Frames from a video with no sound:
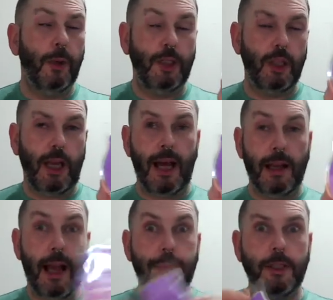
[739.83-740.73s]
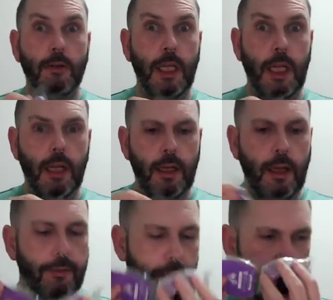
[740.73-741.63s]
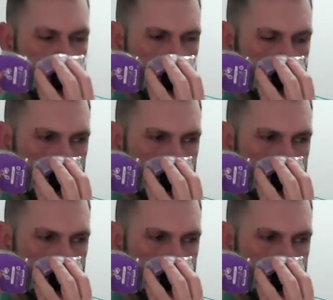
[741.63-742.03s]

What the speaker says: which I absolutely love this.